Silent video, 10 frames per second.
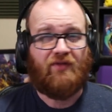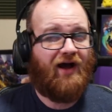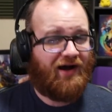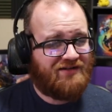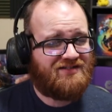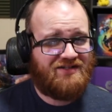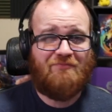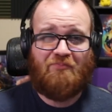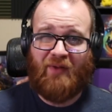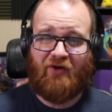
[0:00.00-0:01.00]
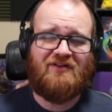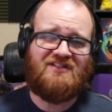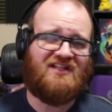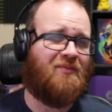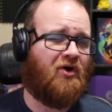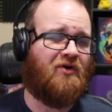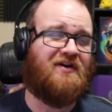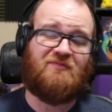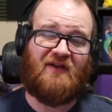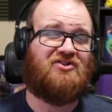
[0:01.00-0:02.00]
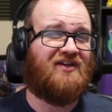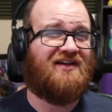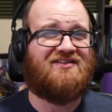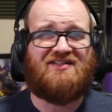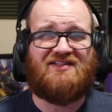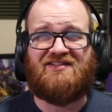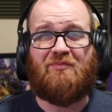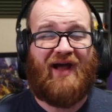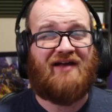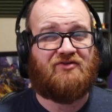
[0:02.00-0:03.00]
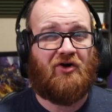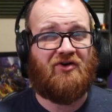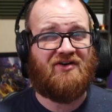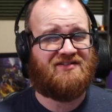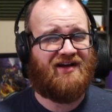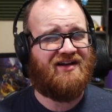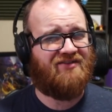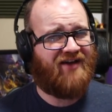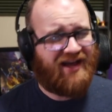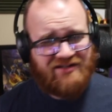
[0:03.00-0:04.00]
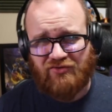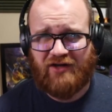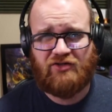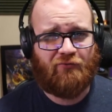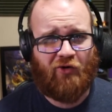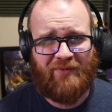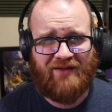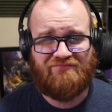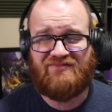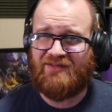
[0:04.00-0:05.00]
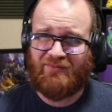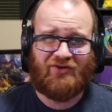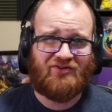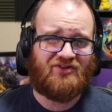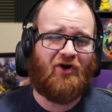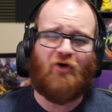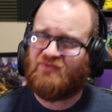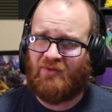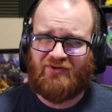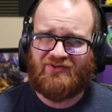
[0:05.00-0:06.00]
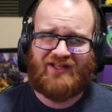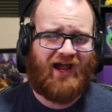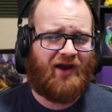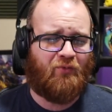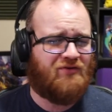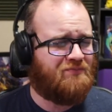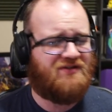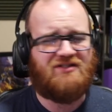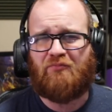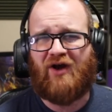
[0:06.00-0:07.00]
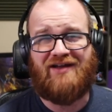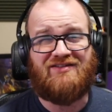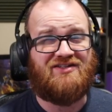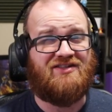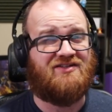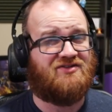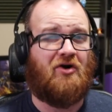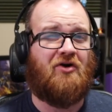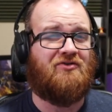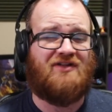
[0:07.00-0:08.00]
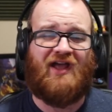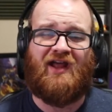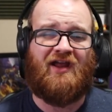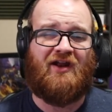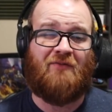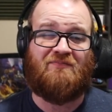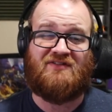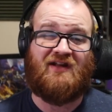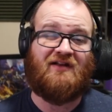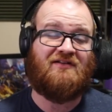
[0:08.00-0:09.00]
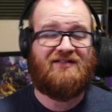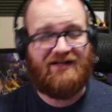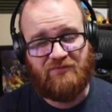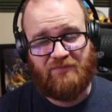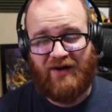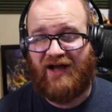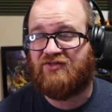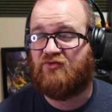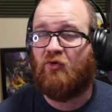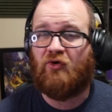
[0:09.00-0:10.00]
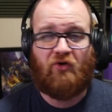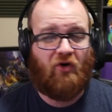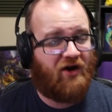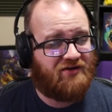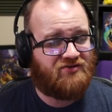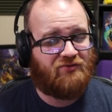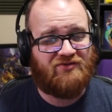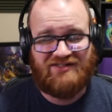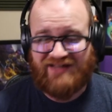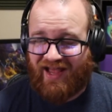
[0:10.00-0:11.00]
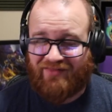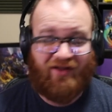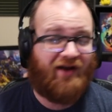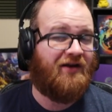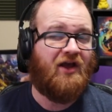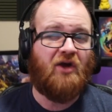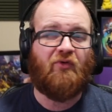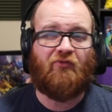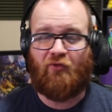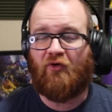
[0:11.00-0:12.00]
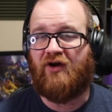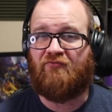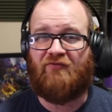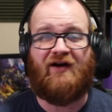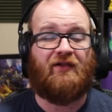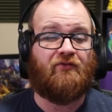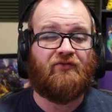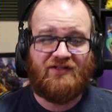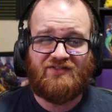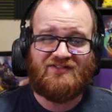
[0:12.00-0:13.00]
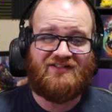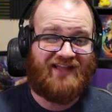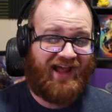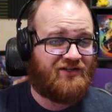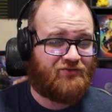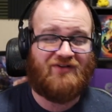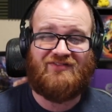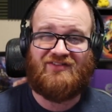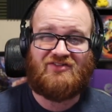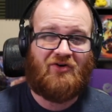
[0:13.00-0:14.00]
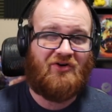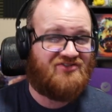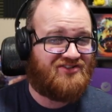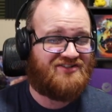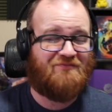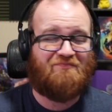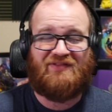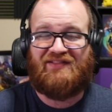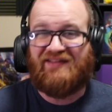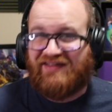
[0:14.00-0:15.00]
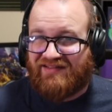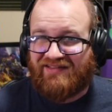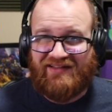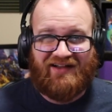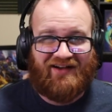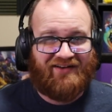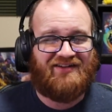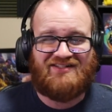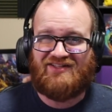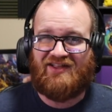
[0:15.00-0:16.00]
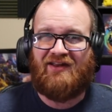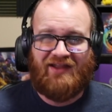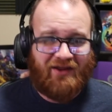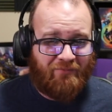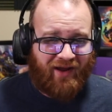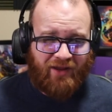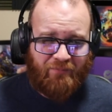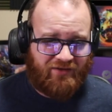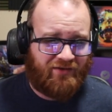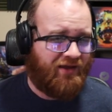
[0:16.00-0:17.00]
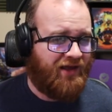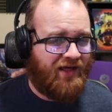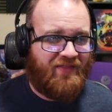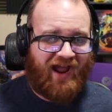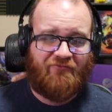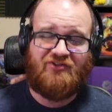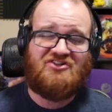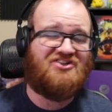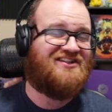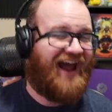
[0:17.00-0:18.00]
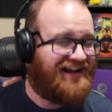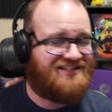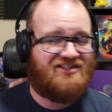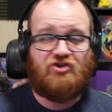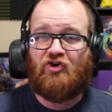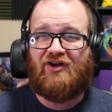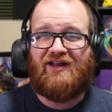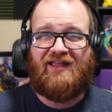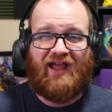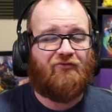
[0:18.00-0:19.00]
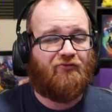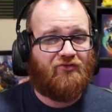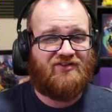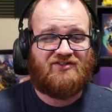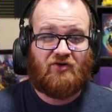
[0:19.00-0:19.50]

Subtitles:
Honestly, Baron Zemo, especially as a Season Pass card, is kind of a head scratcher for me. Similar to Hope Summers, I wouldn't be surprised to see this card get an updated text box or cost or stat line before it finally releases, because as written, this card's just completely unexciting in my opinion. The average stats that you're going to get for this